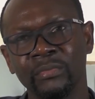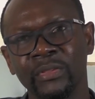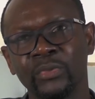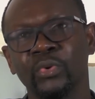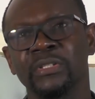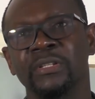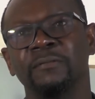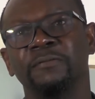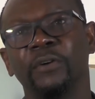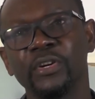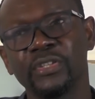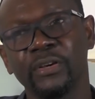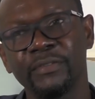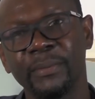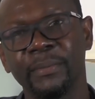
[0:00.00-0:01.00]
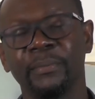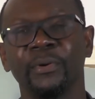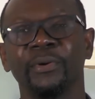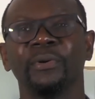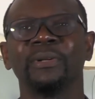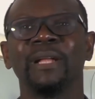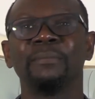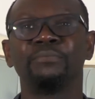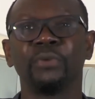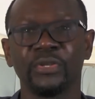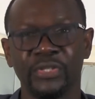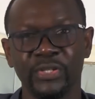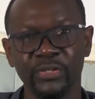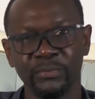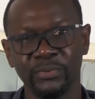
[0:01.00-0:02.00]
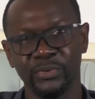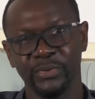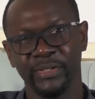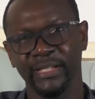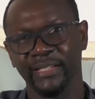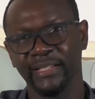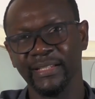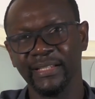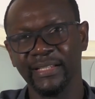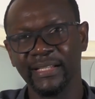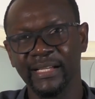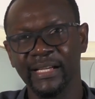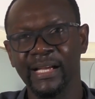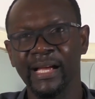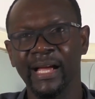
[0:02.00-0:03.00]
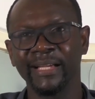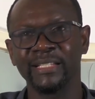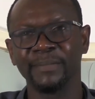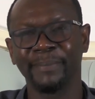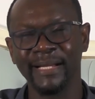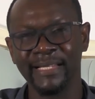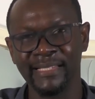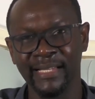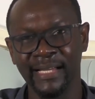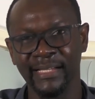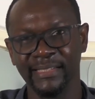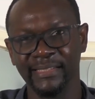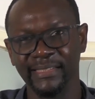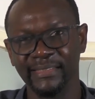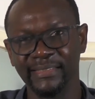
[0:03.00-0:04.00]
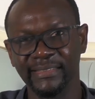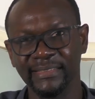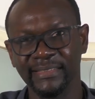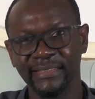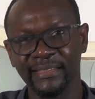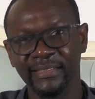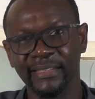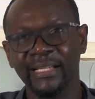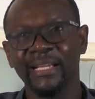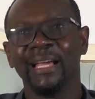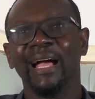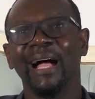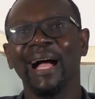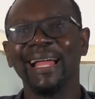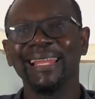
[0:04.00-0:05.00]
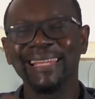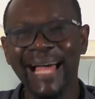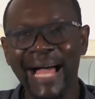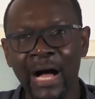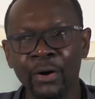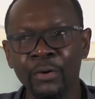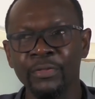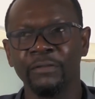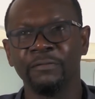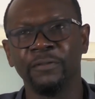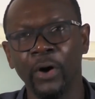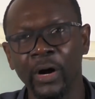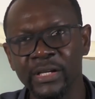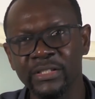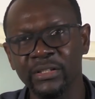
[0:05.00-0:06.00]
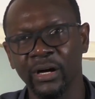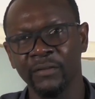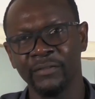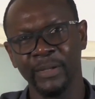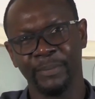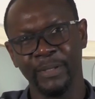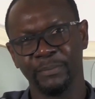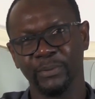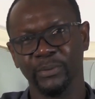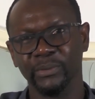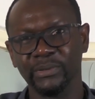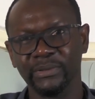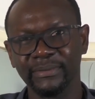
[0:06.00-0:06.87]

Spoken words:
It was the voice of the people that brought Tinubu today as the party's candidate. Allow the voice of the people.